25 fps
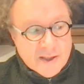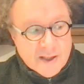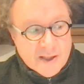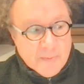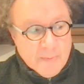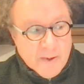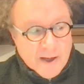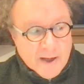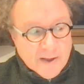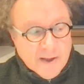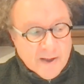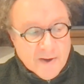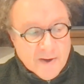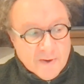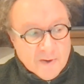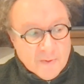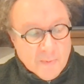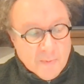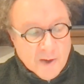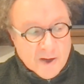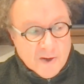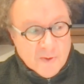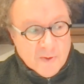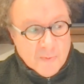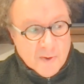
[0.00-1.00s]
in the bacterial
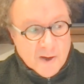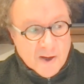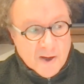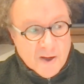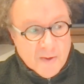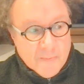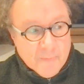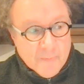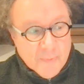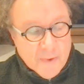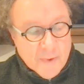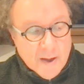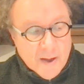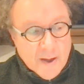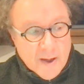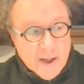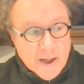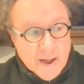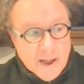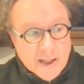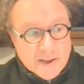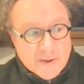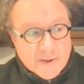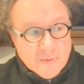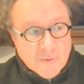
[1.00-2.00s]
microbiome,
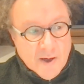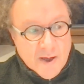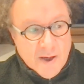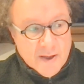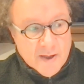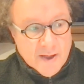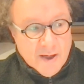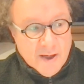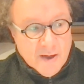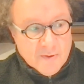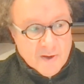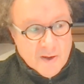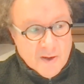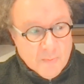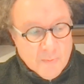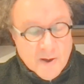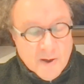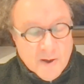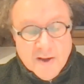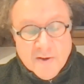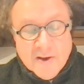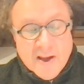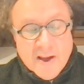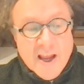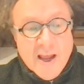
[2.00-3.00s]
it's right down to the
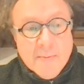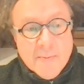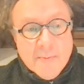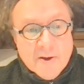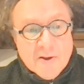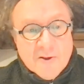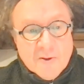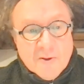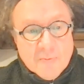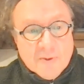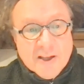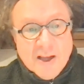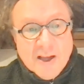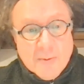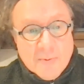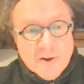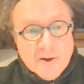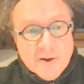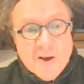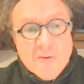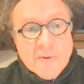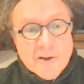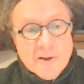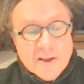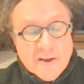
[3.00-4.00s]
biochemical
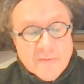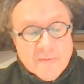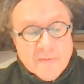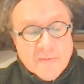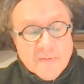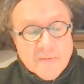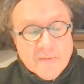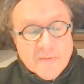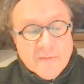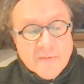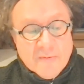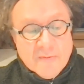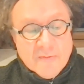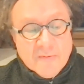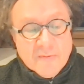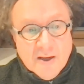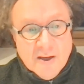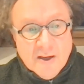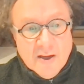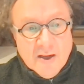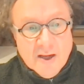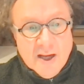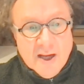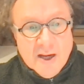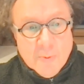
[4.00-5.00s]
metabolomic differences
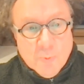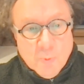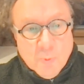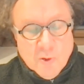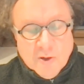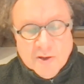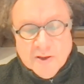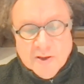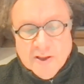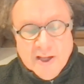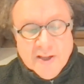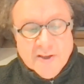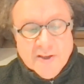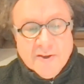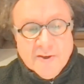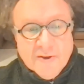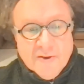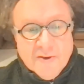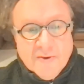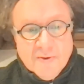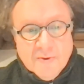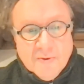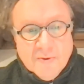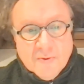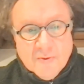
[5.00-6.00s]
in what they
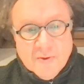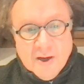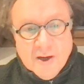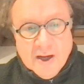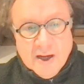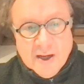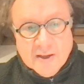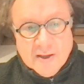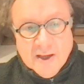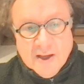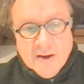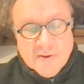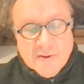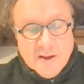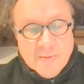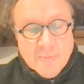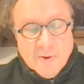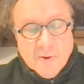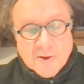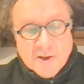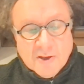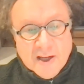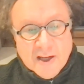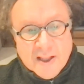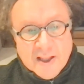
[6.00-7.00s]
do and how they
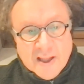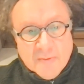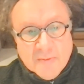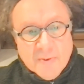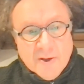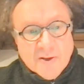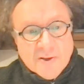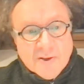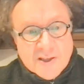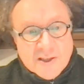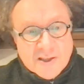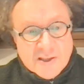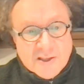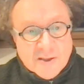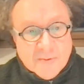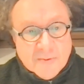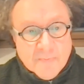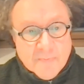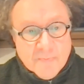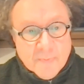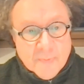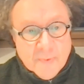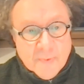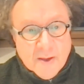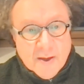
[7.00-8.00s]
modulate the immune system.
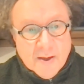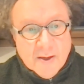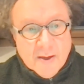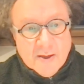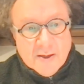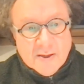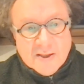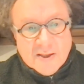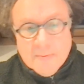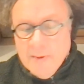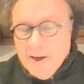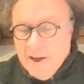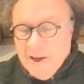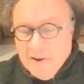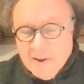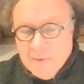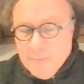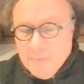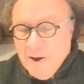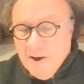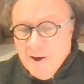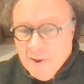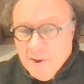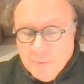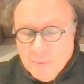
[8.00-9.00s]
So many of the
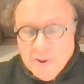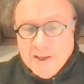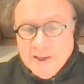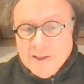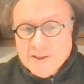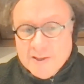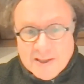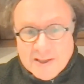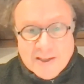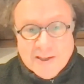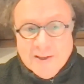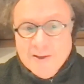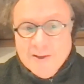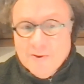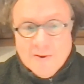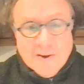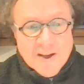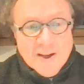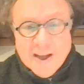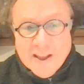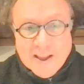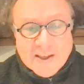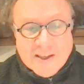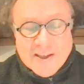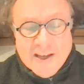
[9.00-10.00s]
pathways just look
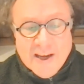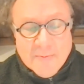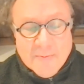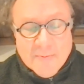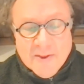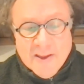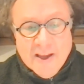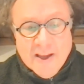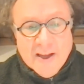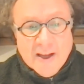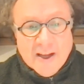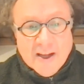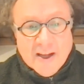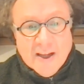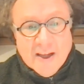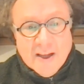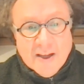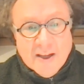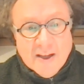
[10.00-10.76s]
like the same thing.